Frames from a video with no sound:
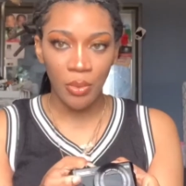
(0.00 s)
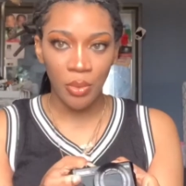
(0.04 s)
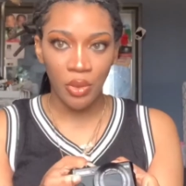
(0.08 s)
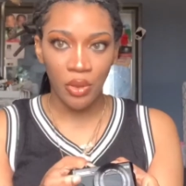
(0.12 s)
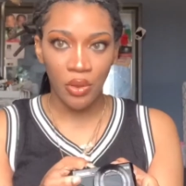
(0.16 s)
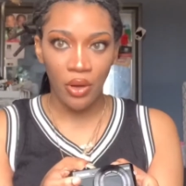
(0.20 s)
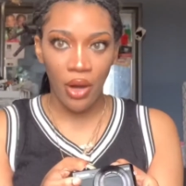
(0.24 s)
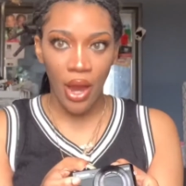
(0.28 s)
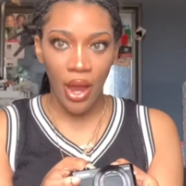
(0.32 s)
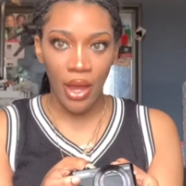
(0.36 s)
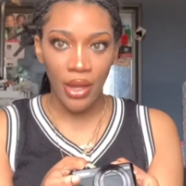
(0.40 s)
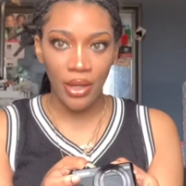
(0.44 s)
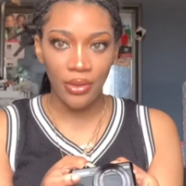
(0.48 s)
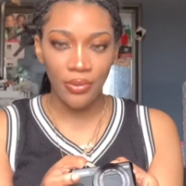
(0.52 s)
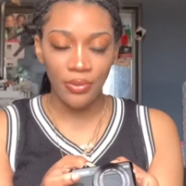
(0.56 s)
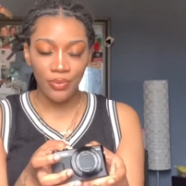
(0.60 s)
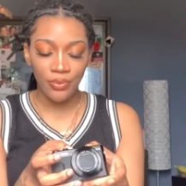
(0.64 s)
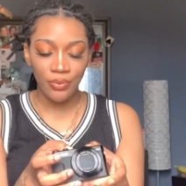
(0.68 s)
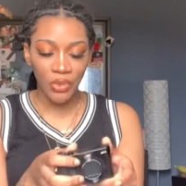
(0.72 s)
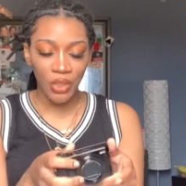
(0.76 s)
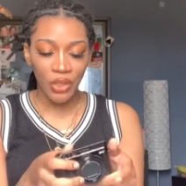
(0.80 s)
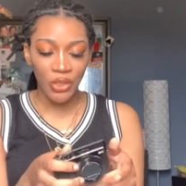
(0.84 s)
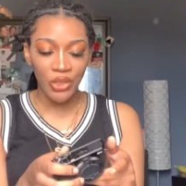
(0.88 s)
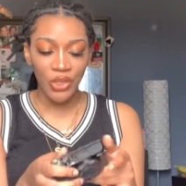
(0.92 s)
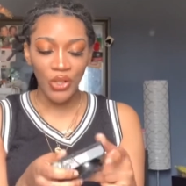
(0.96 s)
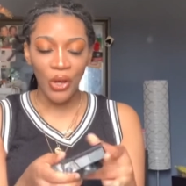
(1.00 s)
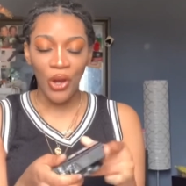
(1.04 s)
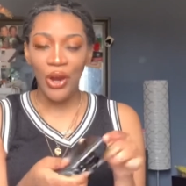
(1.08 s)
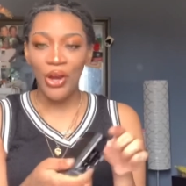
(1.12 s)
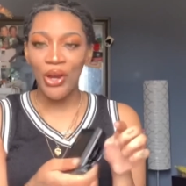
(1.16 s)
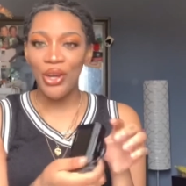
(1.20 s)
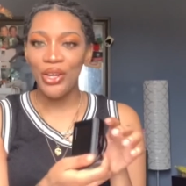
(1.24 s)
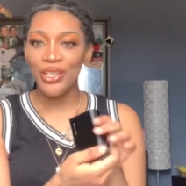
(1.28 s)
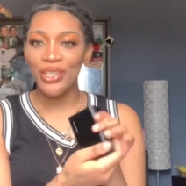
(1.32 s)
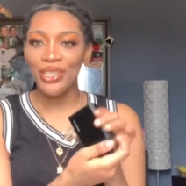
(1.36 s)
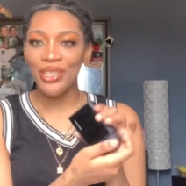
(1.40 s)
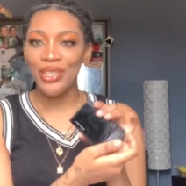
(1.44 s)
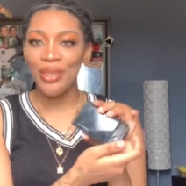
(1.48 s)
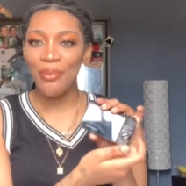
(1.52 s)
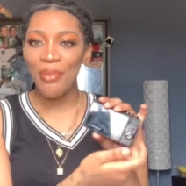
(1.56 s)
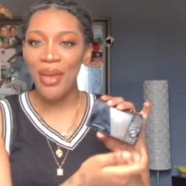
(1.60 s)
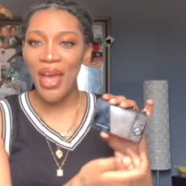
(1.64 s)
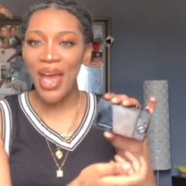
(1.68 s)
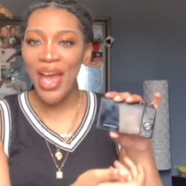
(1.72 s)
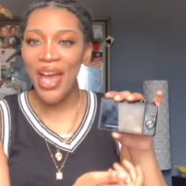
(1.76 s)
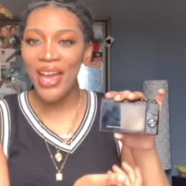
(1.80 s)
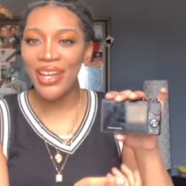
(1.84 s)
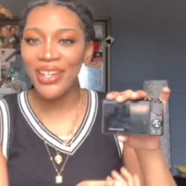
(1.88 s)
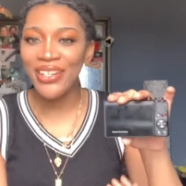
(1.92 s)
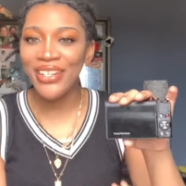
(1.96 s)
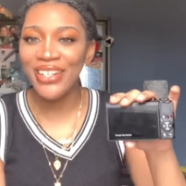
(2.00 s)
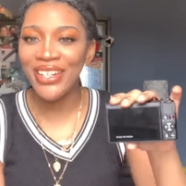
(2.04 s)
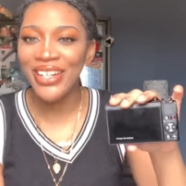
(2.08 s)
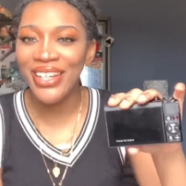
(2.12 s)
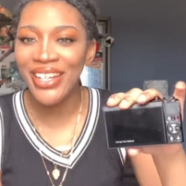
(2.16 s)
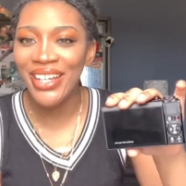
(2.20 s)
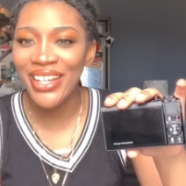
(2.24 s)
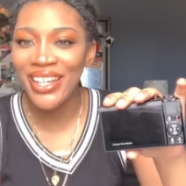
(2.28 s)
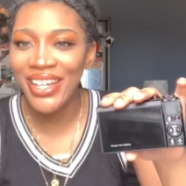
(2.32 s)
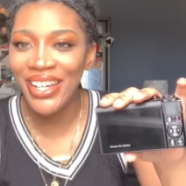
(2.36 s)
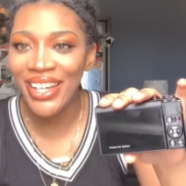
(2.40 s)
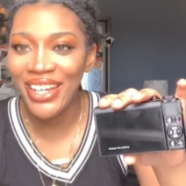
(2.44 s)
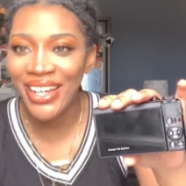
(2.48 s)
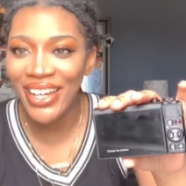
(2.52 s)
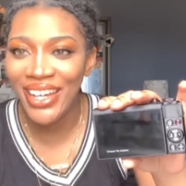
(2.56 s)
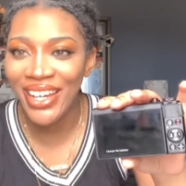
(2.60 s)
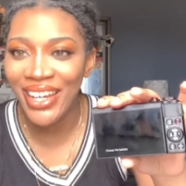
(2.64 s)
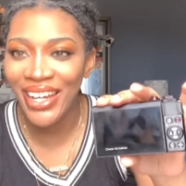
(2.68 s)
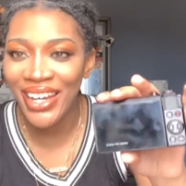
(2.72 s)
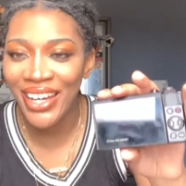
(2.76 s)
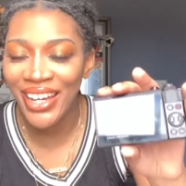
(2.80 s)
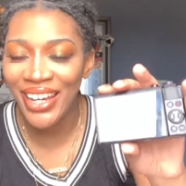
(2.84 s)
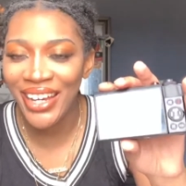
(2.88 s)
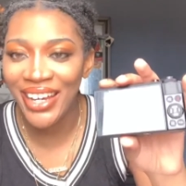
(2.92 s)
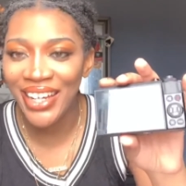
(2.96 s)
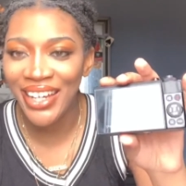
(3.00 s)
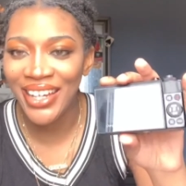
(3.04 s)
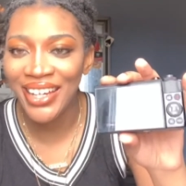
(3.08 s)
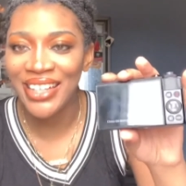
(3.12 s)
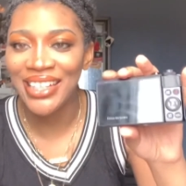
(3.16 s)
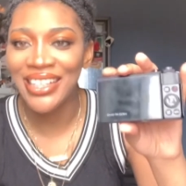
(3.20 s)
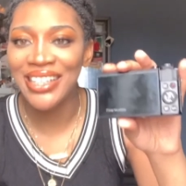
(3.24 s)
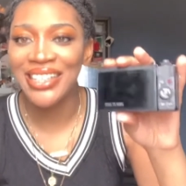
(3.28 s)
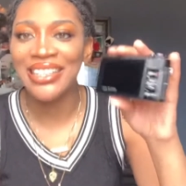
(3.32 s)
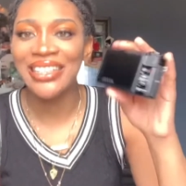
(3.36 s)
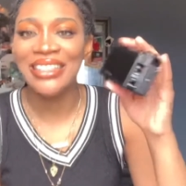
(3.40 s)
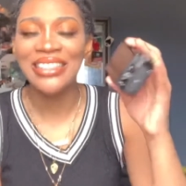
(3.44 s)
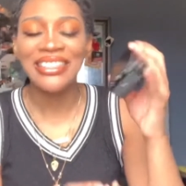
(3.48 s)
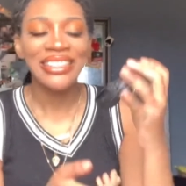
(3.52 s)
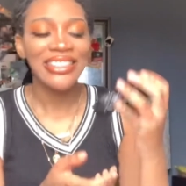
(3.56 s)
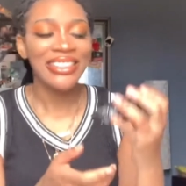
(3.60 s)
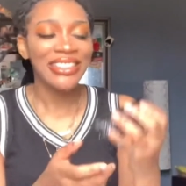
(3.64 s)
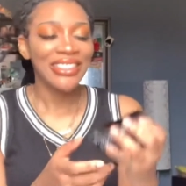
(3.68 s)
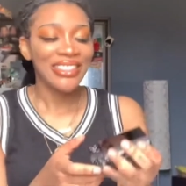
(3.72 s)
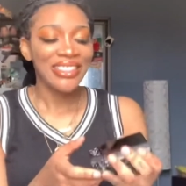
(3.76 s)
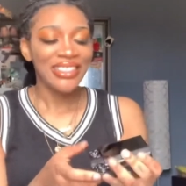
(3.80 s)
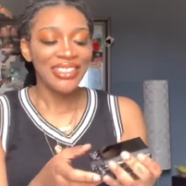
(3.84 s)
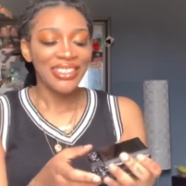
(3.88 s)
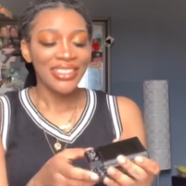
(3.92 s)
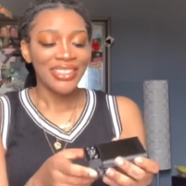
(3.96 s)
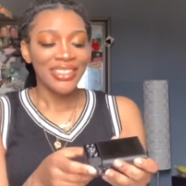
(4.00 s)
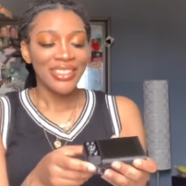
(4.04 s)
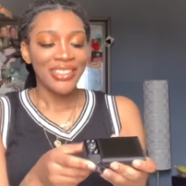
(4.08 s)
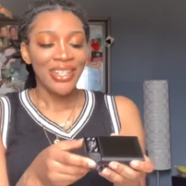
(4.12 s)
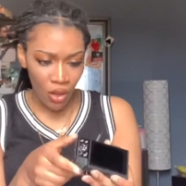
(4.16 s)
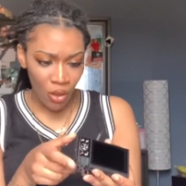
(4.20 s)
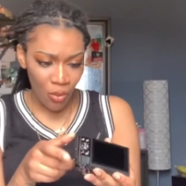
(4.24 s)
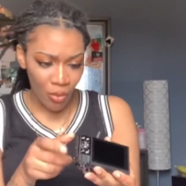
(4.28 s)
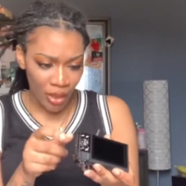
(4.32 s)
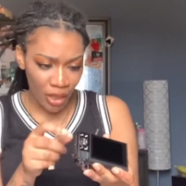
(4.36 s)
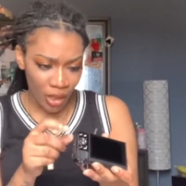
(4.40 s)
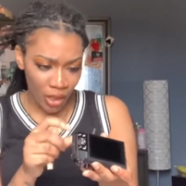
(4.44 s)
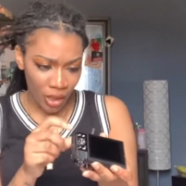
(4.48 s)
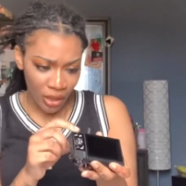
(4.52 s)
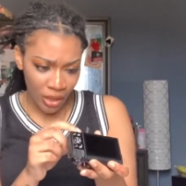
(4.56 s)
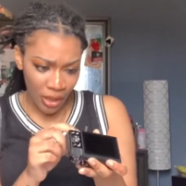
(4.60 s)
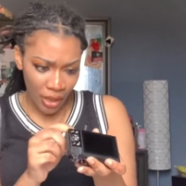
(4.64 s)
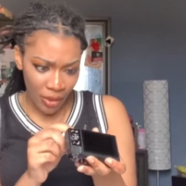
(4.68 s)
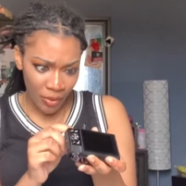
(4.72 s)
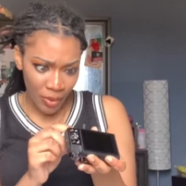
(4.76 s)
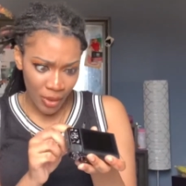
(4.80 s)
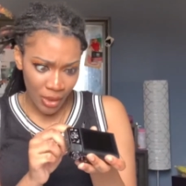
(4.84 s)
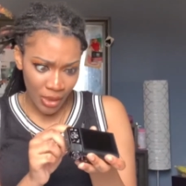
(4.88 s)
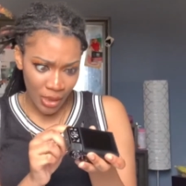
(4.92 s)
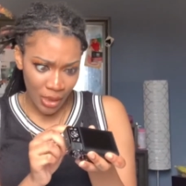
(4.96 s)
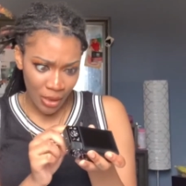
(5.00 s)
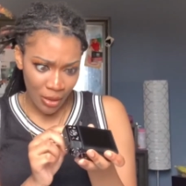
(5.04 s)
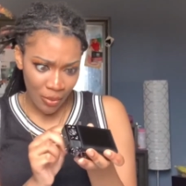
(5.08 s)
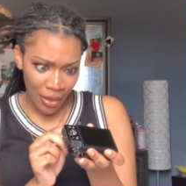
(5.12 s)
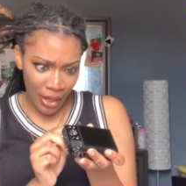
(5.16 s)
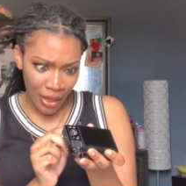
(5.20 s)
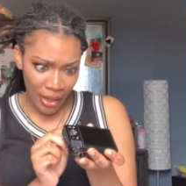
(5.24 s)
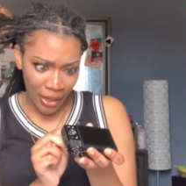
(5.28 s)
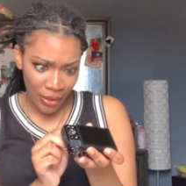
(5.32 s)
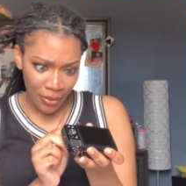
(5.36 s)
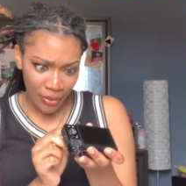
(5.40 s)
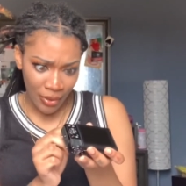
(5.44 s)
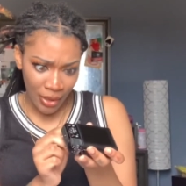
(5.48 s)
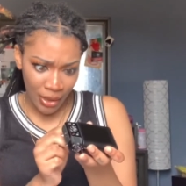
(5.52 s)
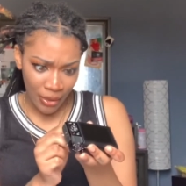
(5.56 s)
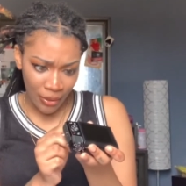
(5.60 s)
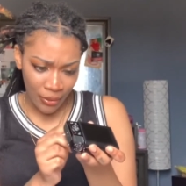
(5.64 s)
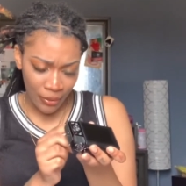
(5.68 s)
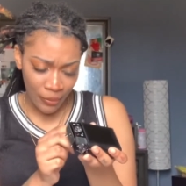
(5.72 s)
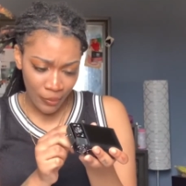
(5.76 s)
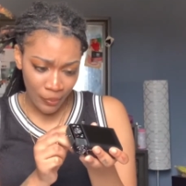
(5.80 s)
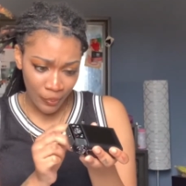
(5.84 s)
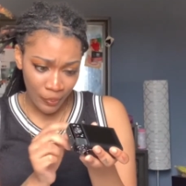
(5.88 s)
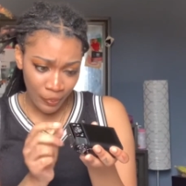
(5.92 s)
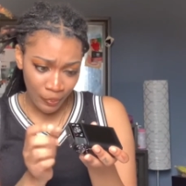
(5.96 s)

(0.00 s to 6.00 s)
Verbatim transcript: gonna cry. Charge the battery. Oh my gosh, how do I take it back out now?